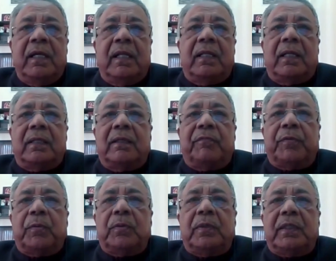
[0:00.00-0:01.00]
that the
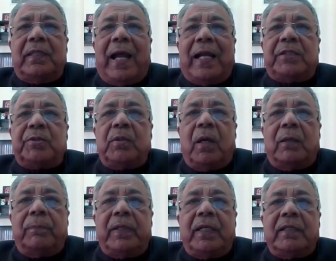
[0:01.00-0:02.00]
view that the actual
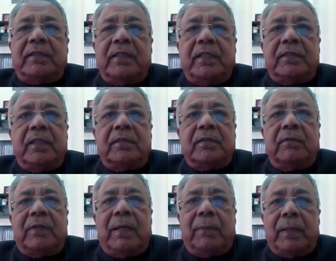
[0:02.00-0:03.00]
operationalization
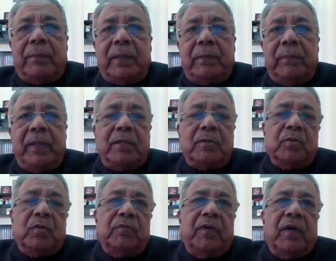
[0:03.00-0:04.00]
of the amendment made
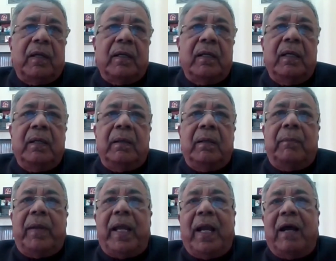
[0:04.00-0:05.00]
so far
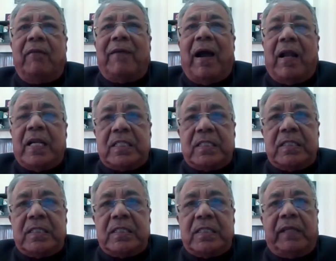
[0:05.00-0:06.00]
may have
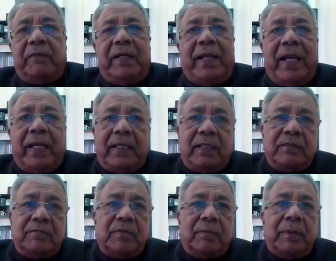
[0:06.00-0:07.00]
altered and even
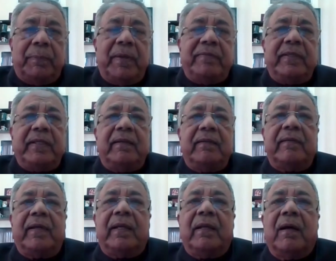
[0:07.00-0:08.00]
digressed from the basic
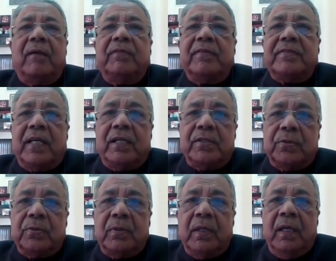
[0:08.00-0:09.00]
design of the
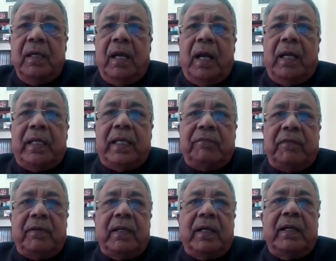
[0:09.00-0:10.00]
statute and
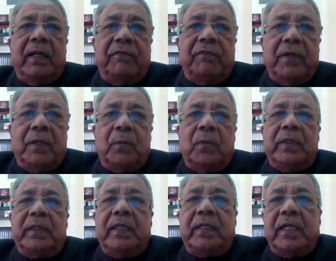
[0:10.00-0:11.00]
given a different
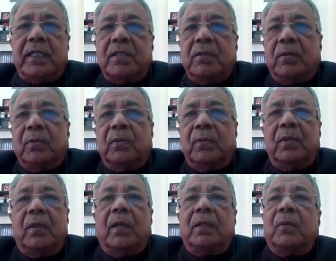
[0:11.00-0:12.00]
orientation to the
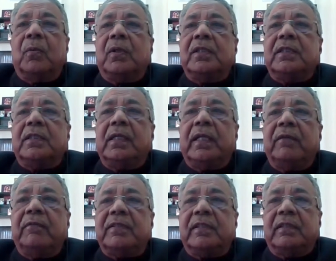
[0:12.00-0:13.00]
code not originally
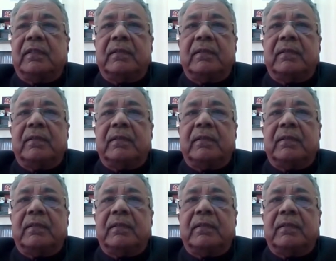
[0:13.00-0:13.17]
envisioned.